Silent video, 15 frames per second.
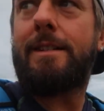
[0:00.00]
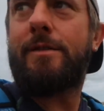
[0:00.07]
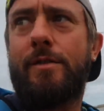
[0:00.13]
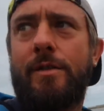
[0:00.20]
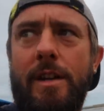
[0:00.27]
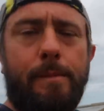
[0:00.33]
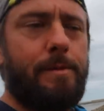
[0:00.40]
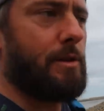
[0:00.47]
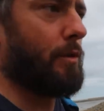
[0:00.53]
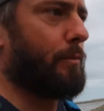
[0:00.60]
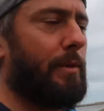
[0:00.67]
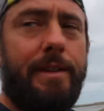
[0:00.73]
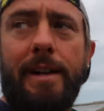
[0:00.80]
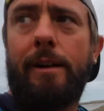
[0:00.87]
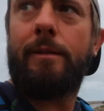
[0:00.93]
traipsing
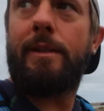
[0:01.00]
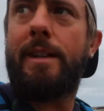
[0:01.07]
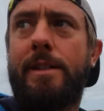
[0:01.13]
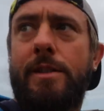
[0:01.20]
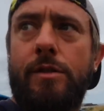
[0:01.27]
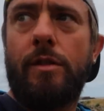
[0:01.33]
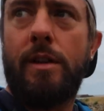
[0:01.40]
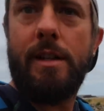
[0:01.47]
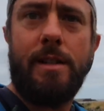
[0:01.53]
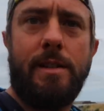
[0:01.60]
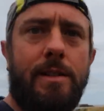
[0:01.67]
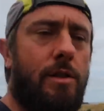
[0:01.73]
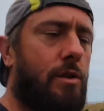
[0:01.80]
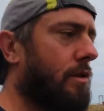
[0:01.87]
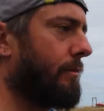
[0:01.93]
up and down these streets
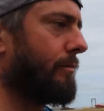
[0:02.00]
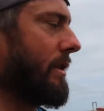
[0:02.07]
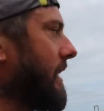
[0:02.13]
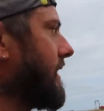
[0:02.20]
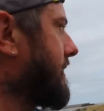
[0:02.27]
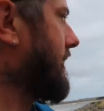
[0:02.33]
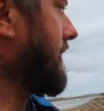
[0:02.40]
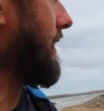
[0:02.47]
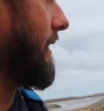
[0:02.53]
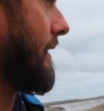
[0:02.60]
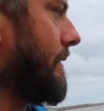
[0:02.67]
just to bring it to you.